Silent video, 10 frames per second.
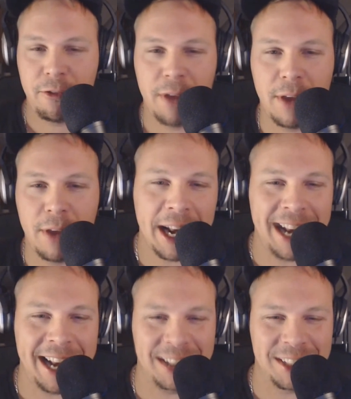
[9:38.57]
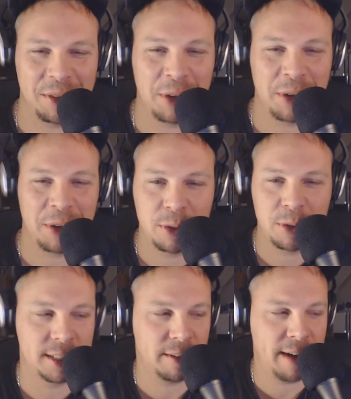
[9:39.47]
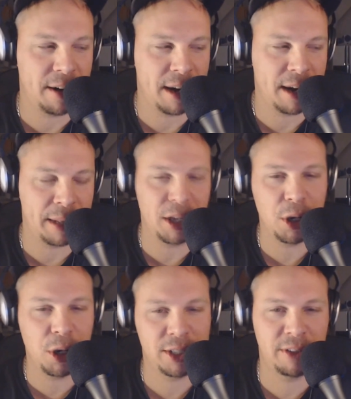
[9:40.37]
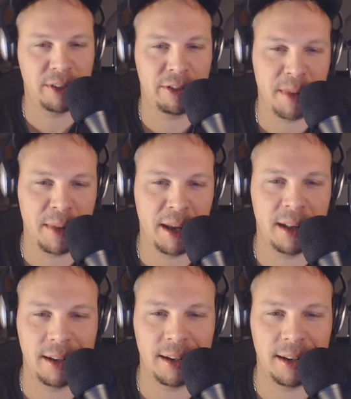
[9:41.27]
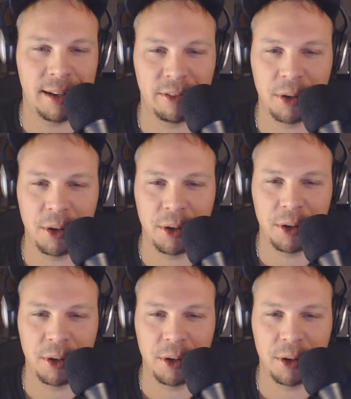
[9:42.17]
and we're gonna twist this around, and I'll let you answer it for me, and I'll answer it for you.